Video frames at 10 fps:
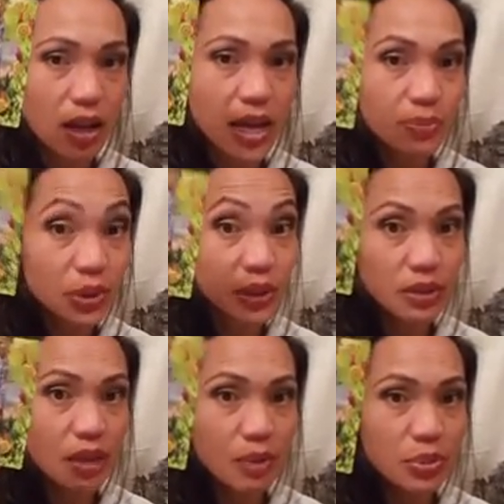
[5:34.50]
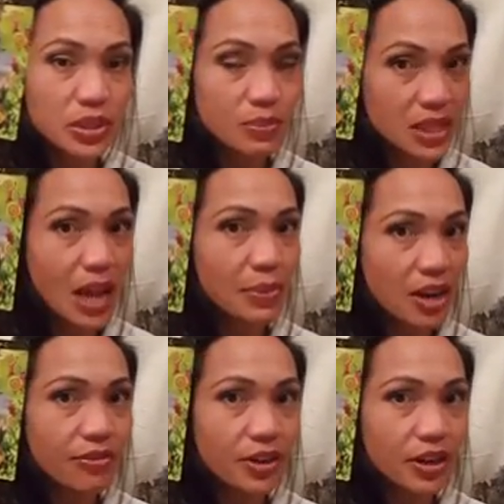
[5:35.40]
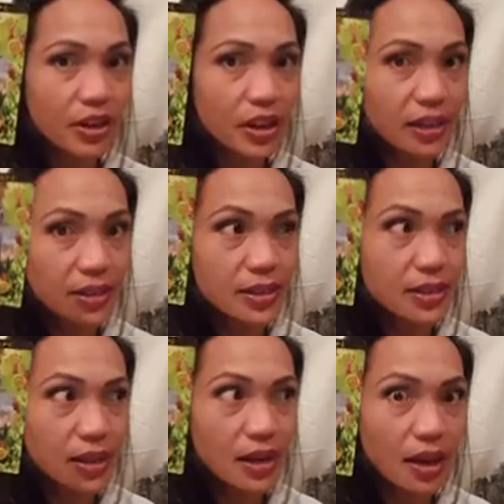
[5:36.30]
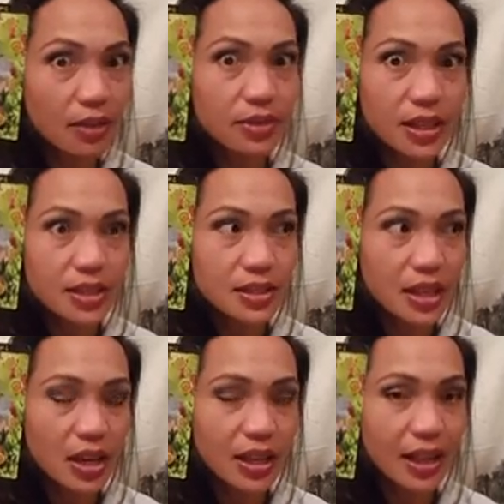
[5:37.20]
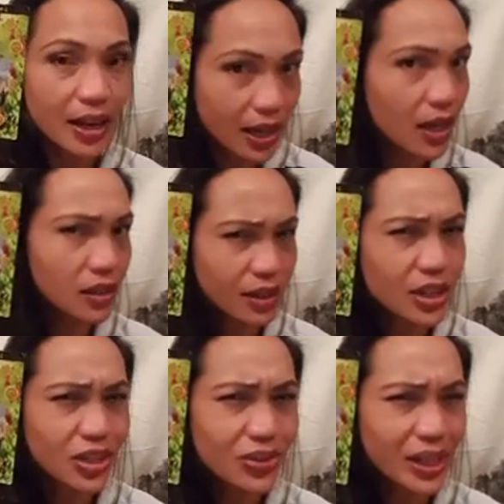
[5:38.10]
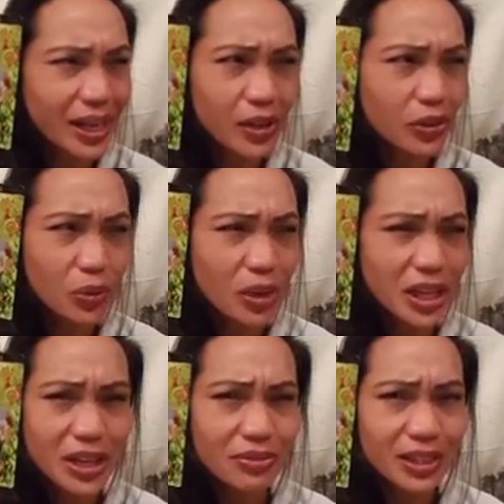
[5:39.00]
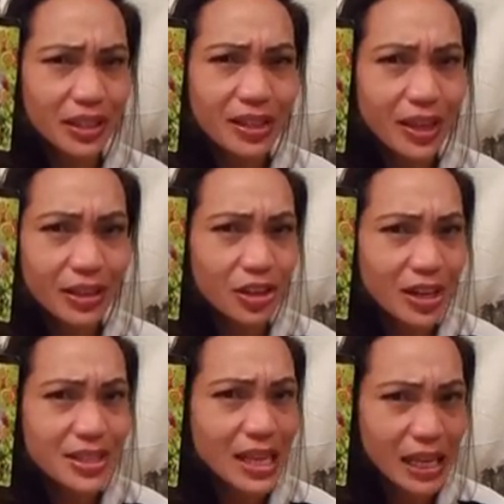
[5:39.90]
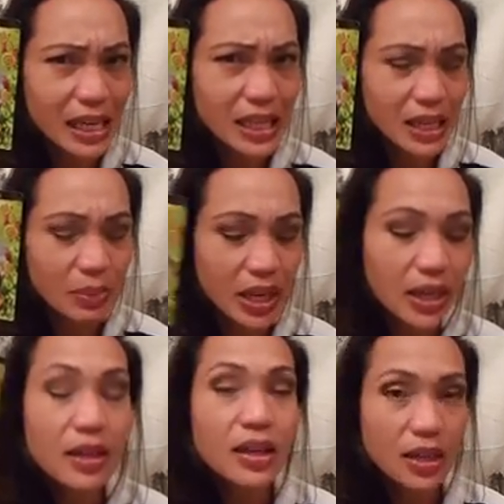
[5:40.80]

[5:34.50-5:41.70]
I put some time and effort. Like, this is kind of obvious that I kind of like you. Like, I don't know why you're not you're not saying anything about it.